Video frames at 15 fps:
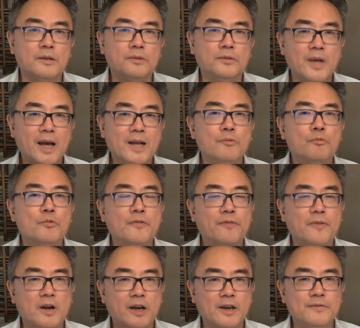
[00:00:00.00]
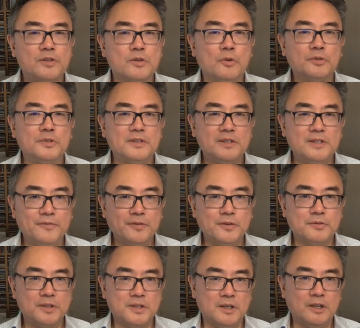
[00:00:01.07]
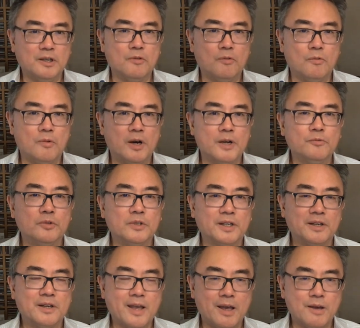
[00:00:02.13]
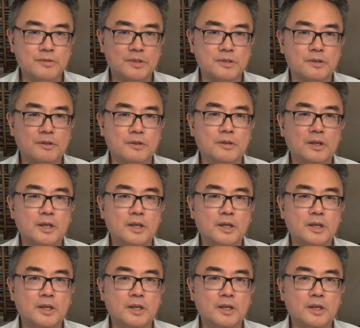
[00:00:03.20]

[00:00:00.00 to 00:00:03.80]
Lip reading: that revives all the difficulty one would encounter